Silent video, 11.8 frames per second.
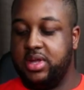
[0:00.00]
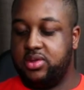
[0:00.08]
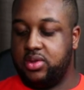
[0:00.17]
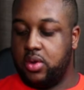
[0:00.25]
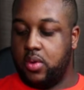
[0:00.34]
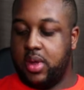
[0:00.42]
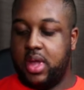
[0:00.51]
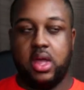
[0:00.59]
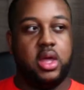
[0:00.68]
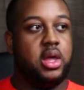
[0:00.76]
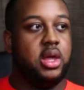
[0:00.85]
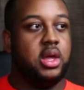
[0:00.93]
go
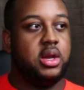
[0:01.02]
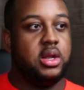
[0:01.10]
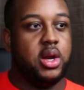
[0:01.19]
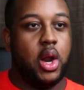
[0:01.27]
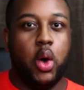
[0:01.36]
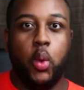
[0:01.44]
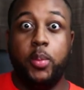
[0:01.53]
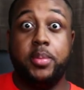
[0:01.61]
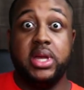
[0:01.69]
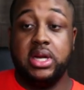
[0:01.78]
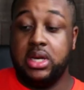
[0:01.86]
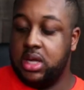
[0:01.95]
ahead and
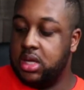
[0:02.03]
open.